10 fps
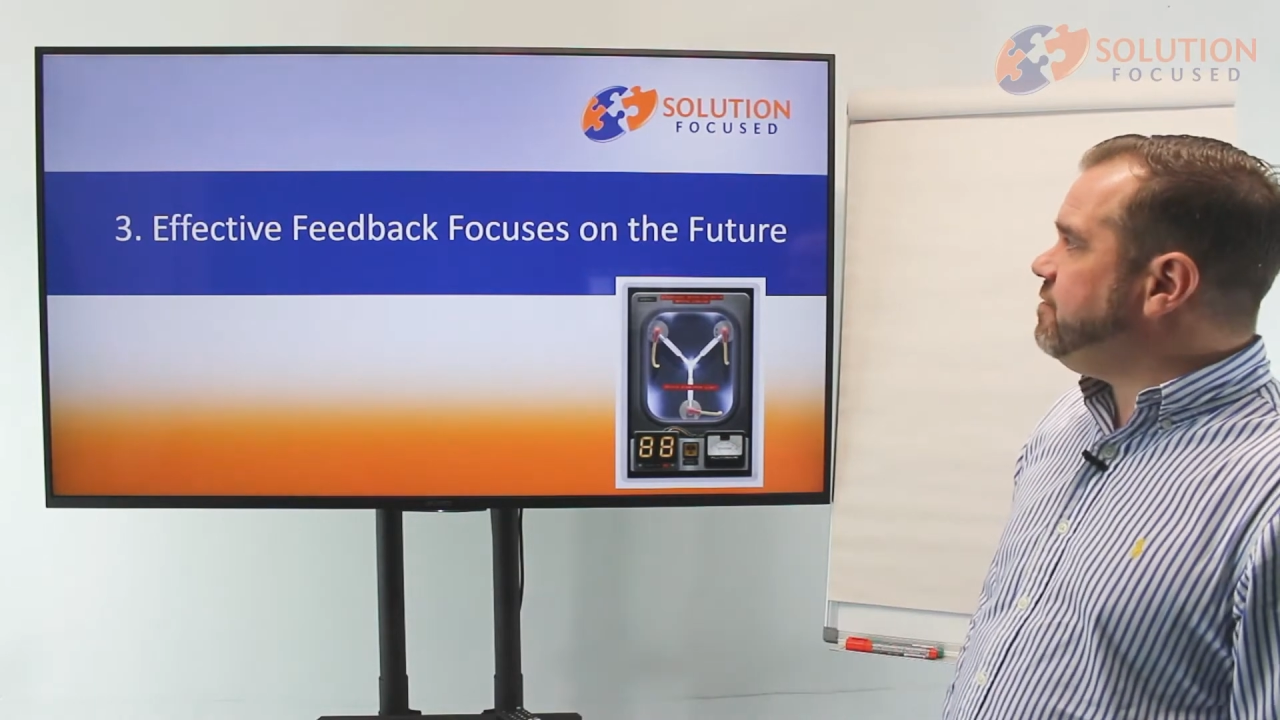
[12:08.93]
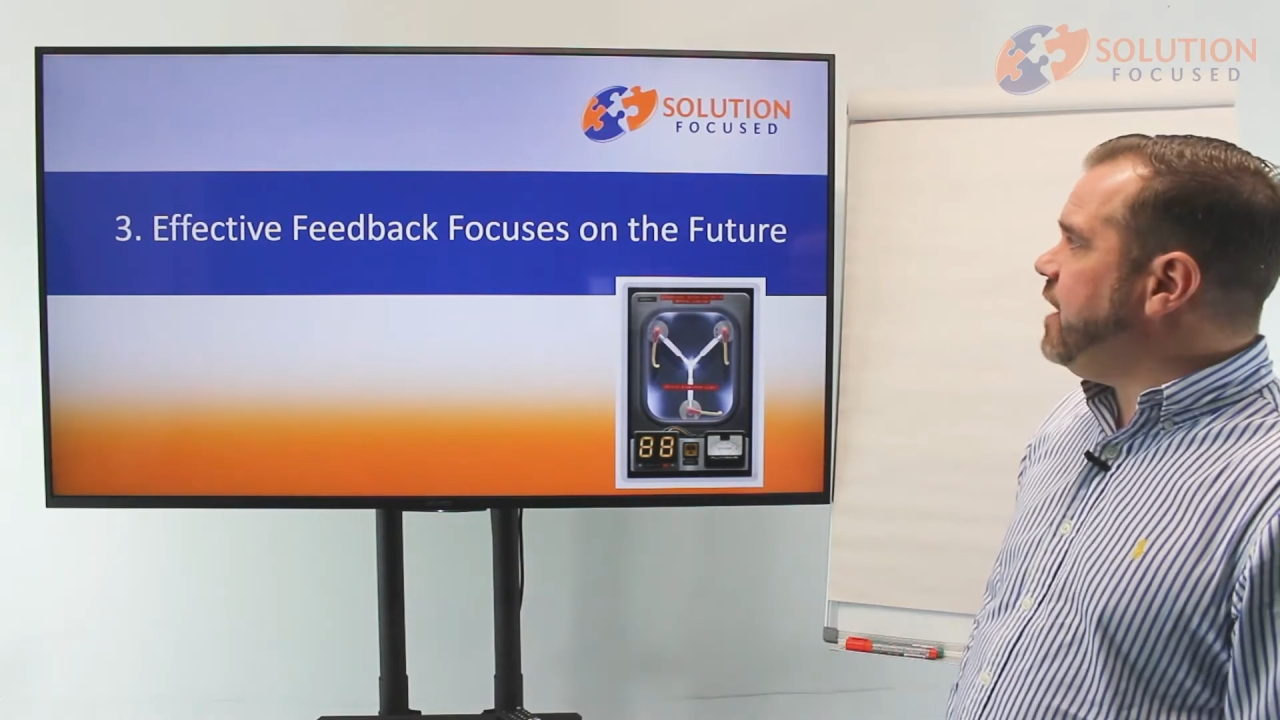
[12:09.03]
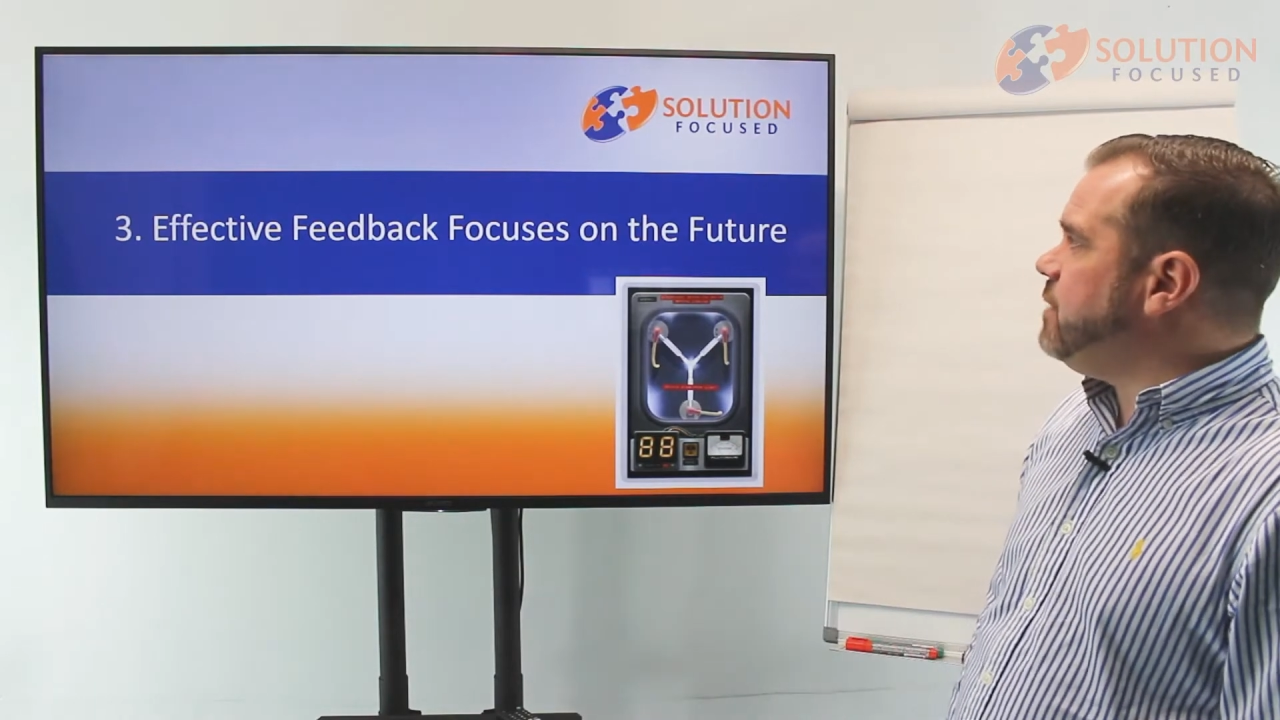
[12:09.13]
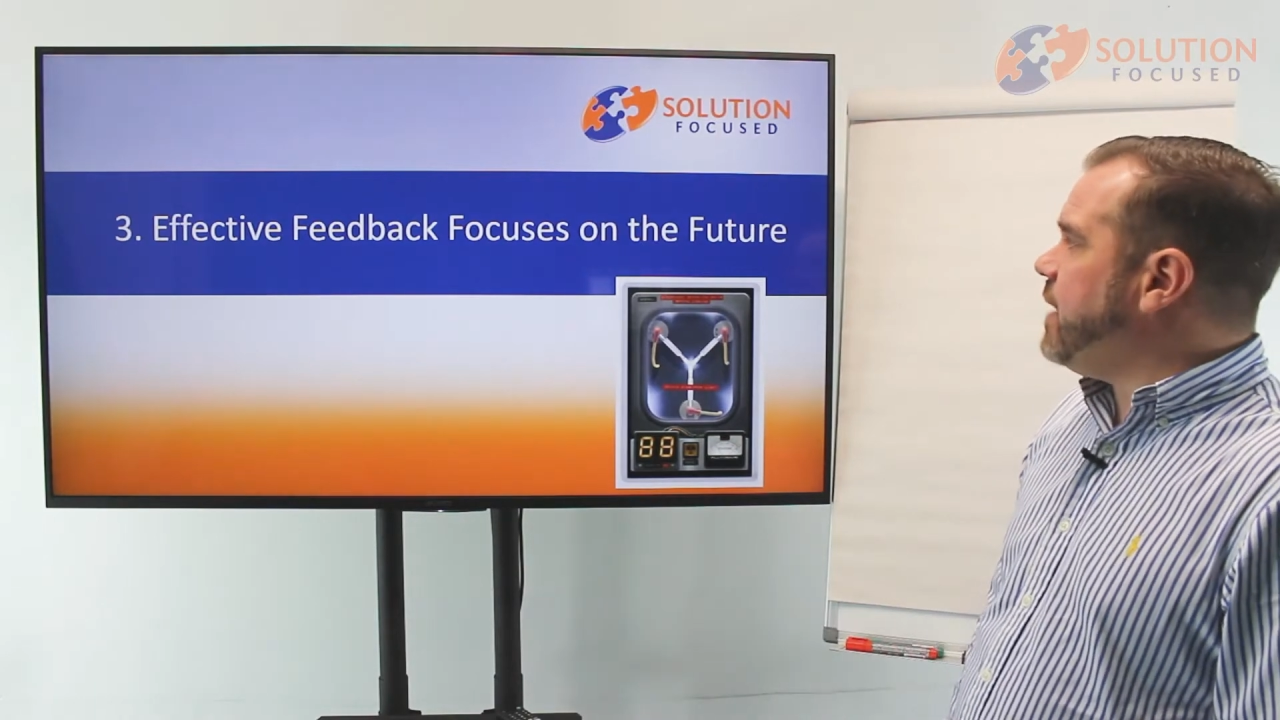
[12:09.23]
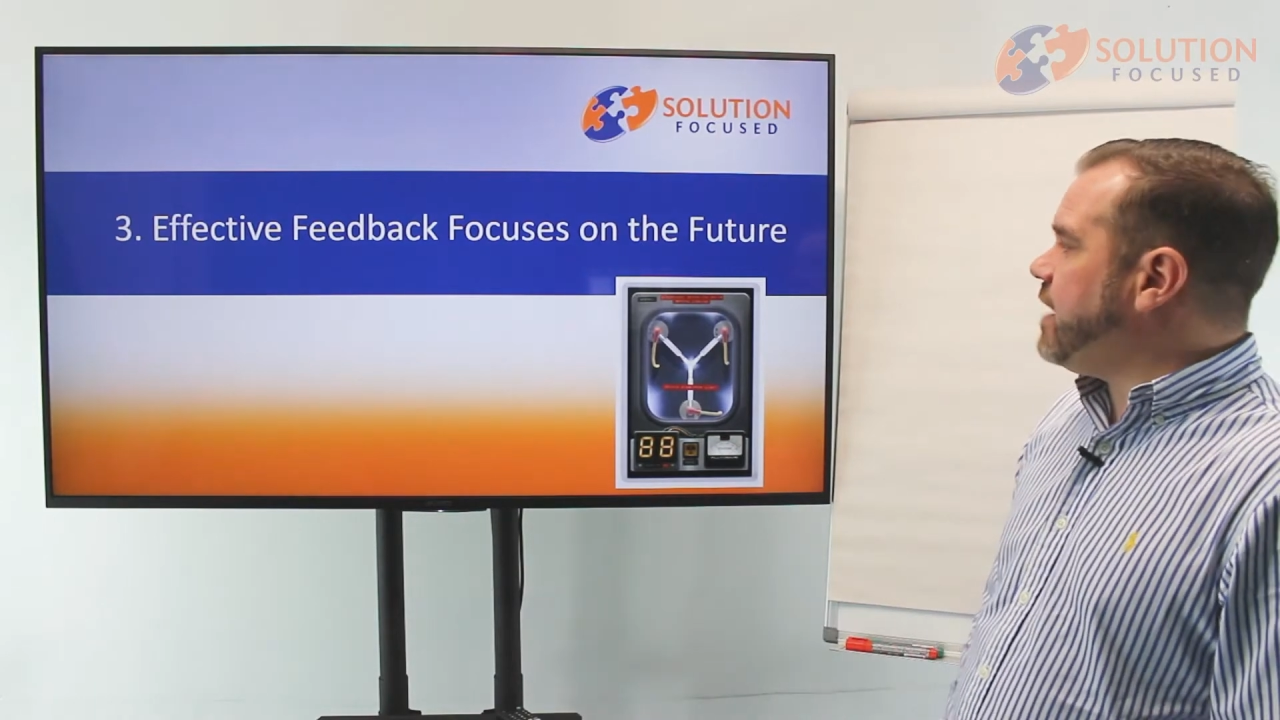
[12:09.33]

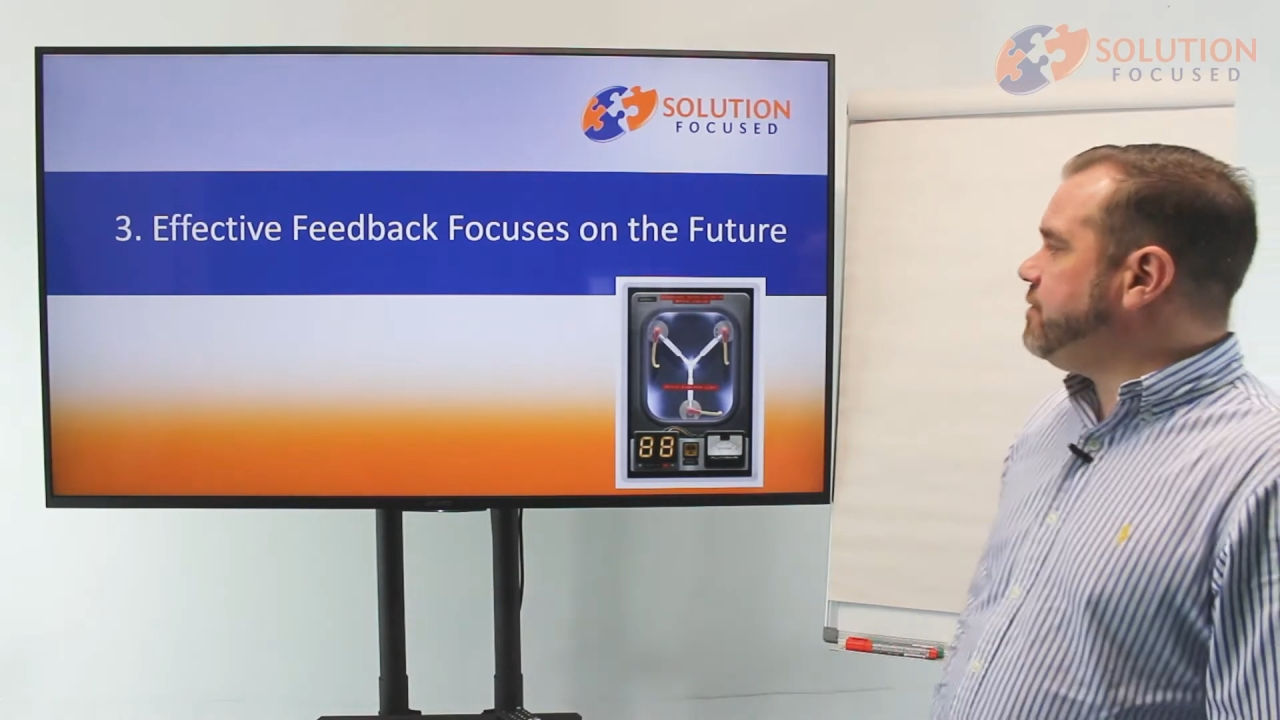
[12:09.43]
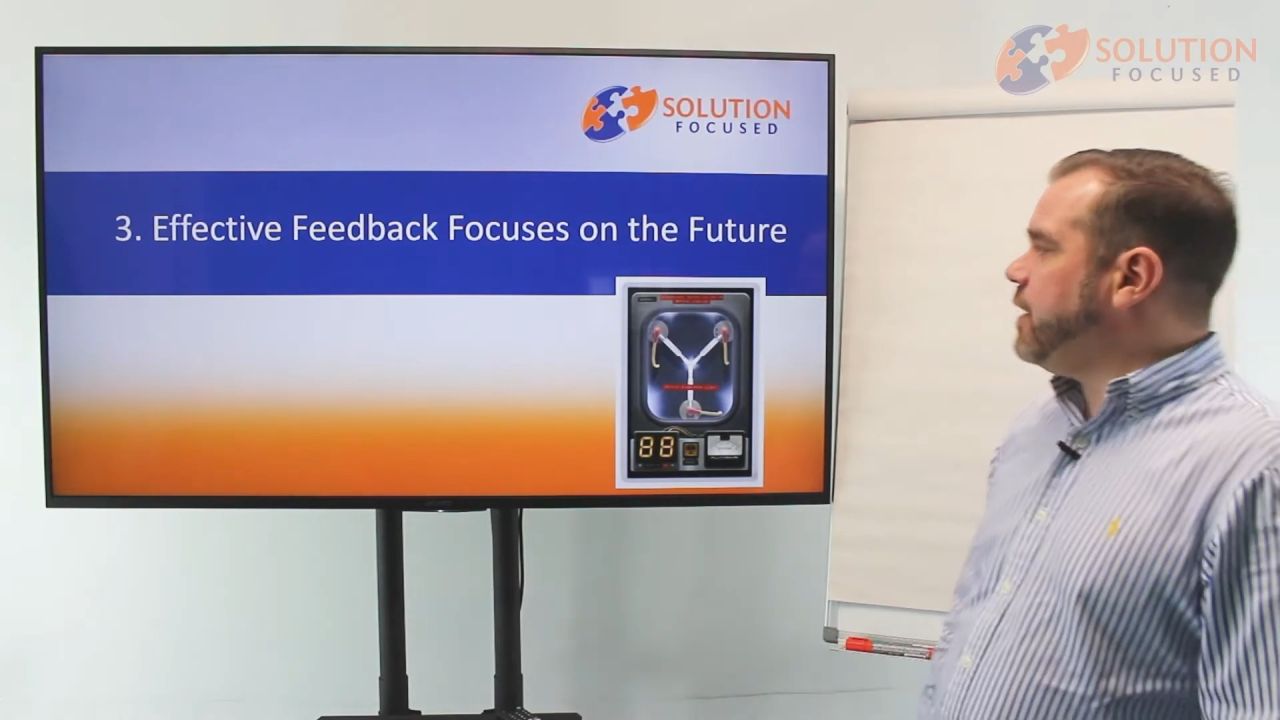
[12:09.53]
feedback